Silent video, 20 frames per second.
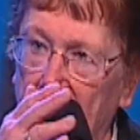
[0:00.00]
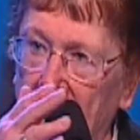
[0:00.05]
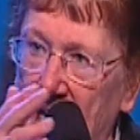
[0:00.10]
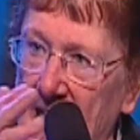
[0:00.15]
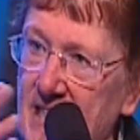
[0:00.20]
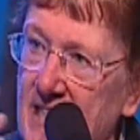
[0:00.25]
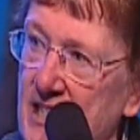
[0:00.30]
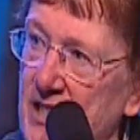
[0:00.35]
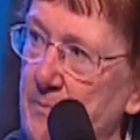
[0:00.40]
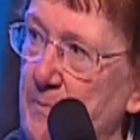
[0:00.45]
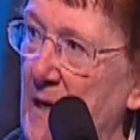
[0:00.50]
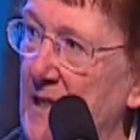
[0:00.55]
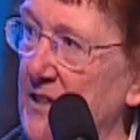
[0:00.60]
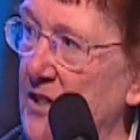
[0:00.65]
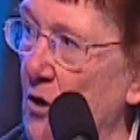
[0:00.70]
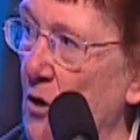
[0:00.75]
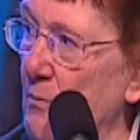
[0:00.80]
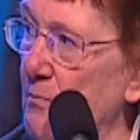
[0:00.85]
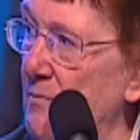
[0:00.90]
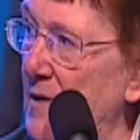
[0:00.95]
And I
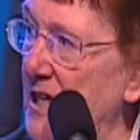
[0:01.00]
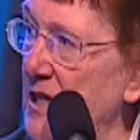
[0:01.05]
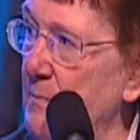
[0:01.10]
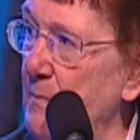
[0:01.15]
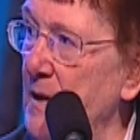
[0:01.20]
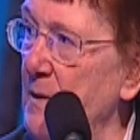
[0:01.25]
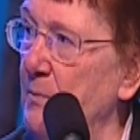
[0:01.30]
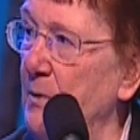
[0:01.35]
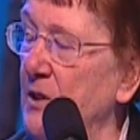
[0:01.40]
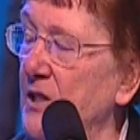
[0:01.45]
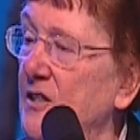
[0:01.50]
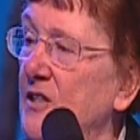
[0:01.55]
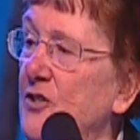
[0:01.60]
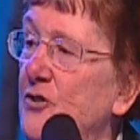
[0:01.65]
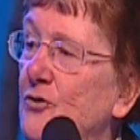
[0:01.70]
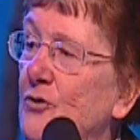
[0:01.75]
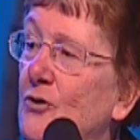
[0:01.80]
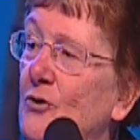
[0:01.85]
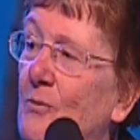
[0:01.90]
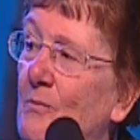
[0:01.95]
suspect there are many people in
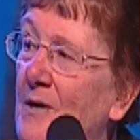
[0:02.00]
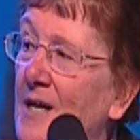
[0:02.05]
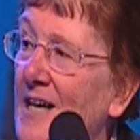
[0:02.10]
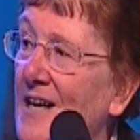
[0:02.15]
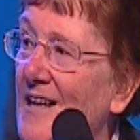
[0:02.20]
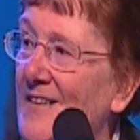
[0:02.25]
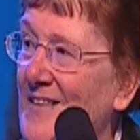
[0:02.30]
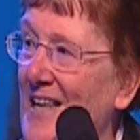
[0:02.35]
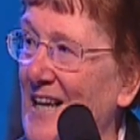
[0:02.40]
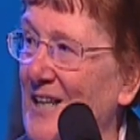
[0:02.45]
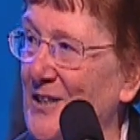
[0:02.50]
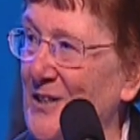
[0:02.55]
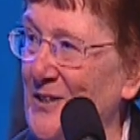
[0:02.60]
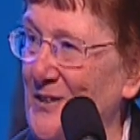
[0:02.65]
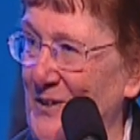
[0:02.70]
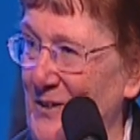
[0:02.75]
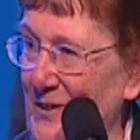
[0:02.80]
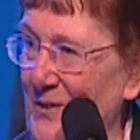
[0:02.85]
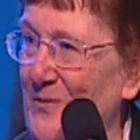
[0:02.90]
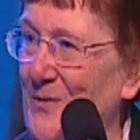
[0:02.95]
this room that
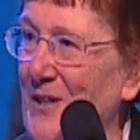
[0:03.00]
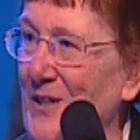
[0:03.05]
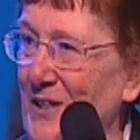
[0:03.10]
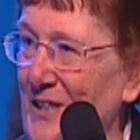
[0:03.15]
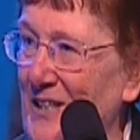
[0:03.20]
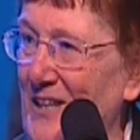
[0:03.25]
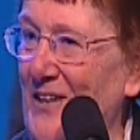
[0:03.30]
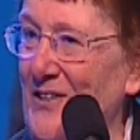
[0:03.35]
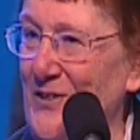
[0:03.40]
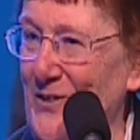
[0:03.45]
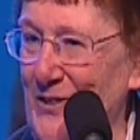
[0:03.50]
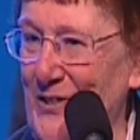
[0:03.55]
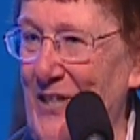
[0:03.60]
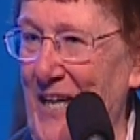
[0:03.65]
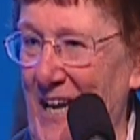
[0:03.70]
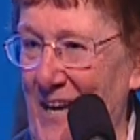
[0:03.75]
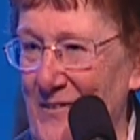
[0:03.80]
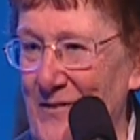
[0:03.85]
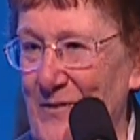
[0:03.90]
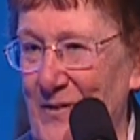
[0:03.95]
could really
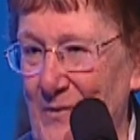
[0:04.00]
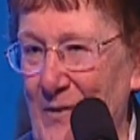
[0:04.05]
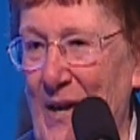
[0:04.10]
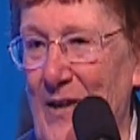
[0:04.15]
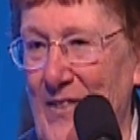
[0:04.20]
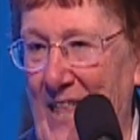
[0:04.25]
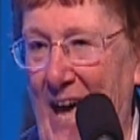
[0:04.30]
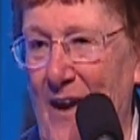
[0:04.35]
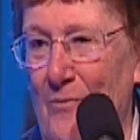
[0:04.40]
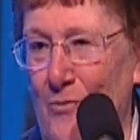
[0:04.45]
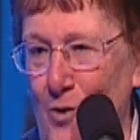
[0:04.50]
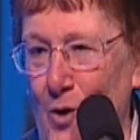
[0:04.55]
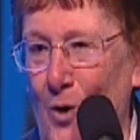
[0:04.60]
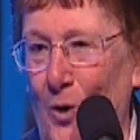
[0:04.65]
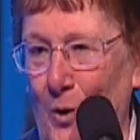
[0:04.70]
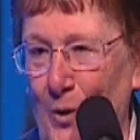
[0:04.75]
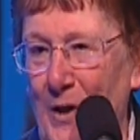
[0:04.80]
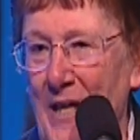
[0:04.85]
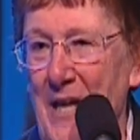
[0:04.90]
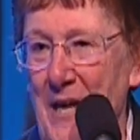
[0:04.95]
understand that
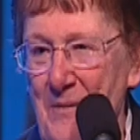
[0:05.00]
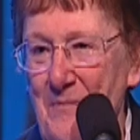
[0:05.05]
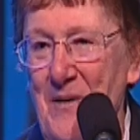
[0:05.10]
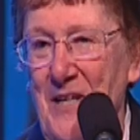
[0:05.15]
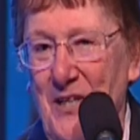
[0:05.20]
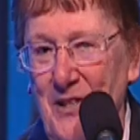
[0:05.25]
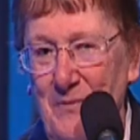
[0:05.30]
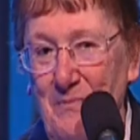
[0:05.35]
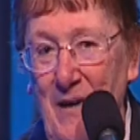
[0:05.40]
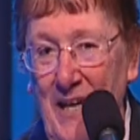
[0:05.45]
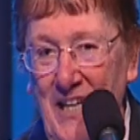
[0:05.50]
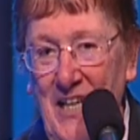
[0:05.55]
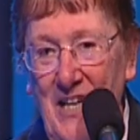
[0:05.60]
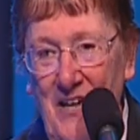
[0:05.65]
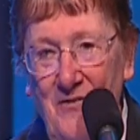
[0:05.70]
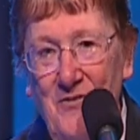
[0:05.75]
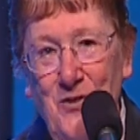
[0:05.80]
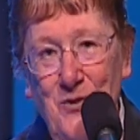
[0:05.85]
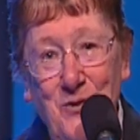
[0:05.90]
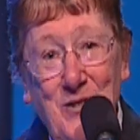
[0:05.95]
role because
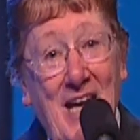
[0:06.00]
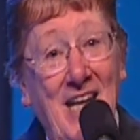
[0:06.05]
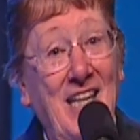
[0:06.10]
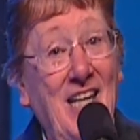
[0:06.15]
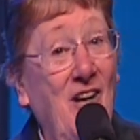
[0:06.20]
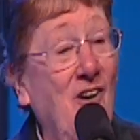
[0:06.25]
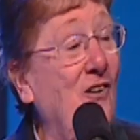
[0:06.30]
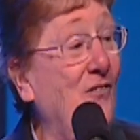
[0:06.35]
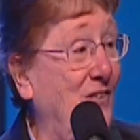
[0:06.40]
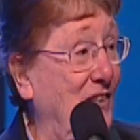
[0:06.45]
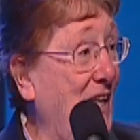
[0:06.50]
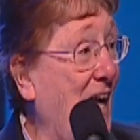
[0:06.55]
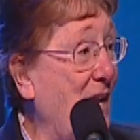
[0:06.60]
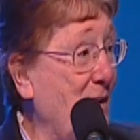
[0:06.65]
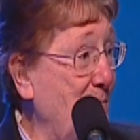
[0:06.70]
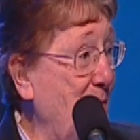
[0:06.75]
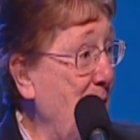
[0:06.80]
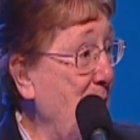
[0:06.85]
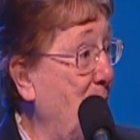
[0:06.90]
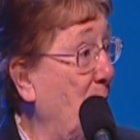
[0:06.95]
many of you take care of a
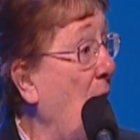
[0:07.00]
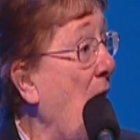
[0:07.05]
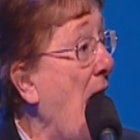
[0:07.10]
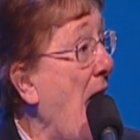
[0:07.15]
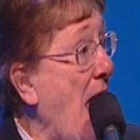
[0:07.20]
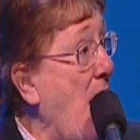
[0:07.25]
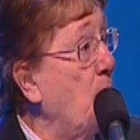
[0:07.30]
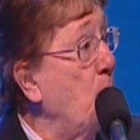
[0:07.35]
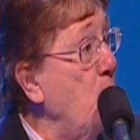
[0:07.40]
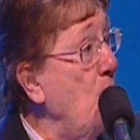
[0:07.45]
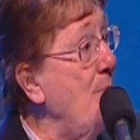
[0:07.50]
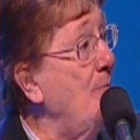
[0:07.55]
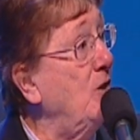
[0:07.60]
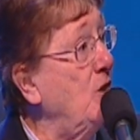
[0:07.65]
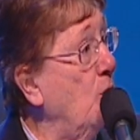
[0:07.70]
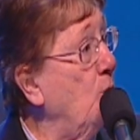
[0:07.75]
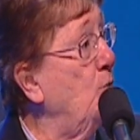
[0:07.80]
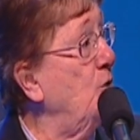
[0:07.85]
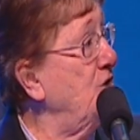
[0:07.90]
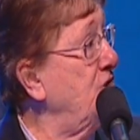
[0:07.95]
lot of people. And
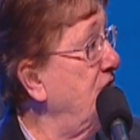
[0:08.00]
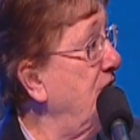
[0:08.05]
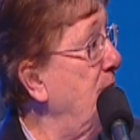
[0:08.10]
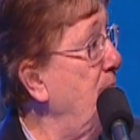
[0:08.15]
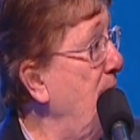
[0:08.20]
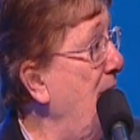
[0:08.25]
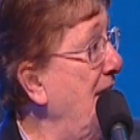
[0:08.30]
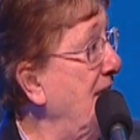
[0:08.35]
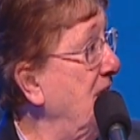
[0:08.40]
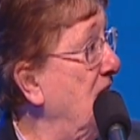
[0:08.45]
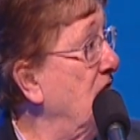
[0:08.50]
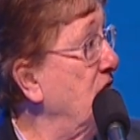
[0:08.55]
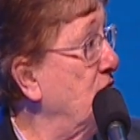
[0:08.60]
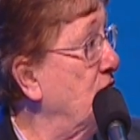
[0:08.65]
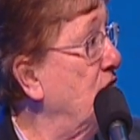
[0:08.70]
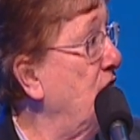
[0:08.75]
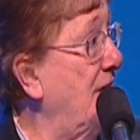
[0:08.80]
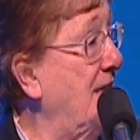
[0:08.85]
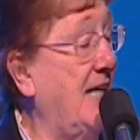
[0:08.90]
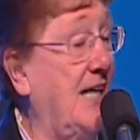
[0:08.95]
women are worse than men because
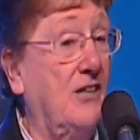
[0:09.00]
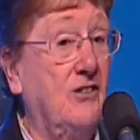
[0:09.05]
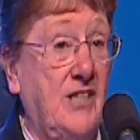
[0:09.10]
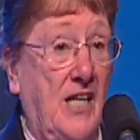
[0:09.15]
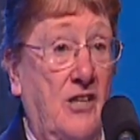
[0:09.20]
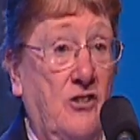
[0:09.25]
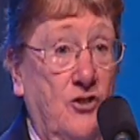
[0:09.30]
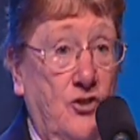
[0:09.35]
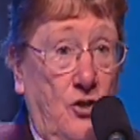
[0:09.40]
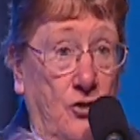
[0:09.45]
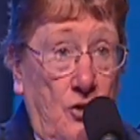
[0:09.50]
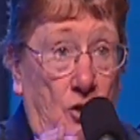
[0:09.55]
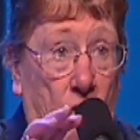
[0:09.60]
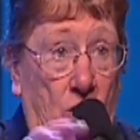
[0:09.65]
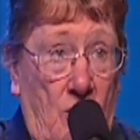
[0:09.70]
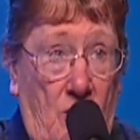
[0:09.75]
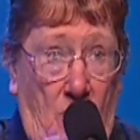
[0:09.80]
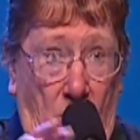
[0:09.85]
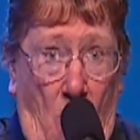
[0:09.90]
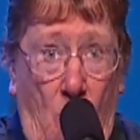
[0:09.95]
you're great caretakers, so you're
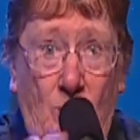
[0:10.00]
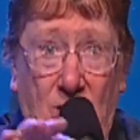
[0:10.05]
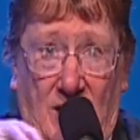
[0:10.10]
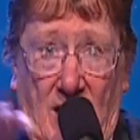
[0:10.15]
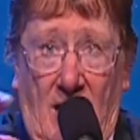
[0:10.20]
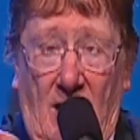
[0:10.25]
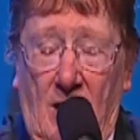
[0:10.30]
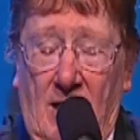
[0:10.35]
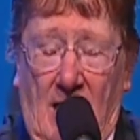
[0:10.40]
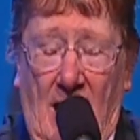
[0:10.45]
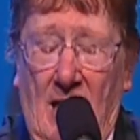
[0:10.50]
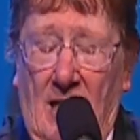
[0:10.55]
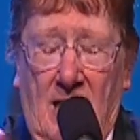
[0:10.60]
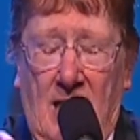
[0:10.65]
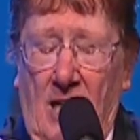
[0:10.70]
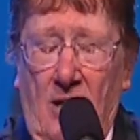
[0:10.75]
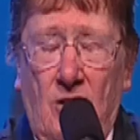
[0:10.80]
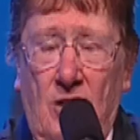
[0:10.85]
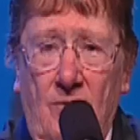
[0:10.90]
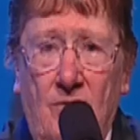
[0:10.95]
uh, always take,
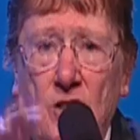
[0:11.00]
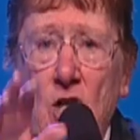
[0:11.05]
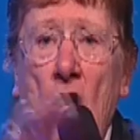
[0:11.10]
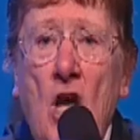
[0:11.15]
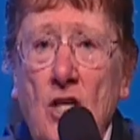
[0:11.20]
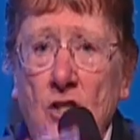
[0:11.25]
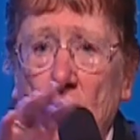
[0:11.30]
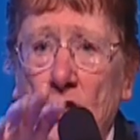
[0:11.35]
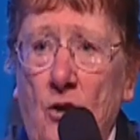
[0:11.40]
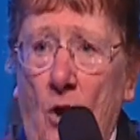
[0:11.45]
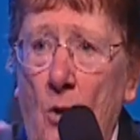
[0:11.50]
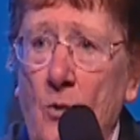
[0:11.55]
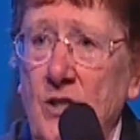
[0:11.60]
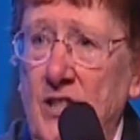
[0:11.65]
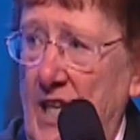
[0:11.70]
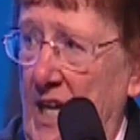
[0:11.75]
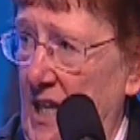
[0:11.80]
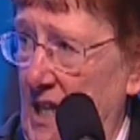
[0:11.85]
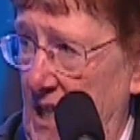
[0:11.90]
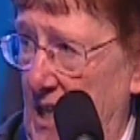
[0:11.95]
caregivers, so you're
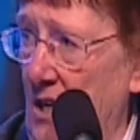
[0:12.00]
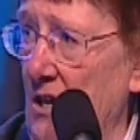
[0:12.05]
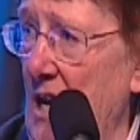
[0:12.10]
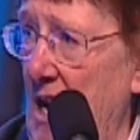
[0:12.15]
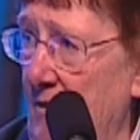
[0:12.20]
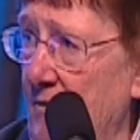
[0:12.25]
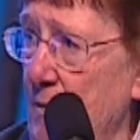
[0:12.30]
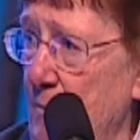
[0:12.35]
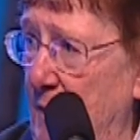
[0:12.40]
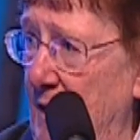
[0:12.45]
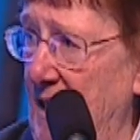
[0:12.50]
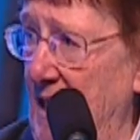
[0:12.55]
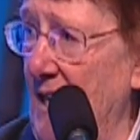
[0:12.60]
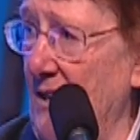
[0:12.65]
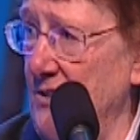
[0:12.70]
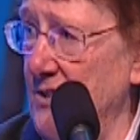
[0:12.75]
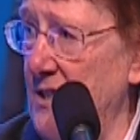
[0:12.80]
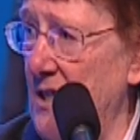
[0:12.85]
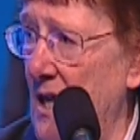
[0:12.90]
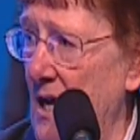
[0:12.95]
always taking care of everybody
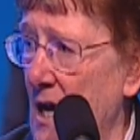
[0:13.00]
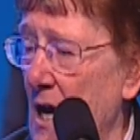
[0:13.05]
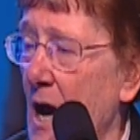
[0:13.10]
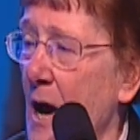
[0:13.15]
else.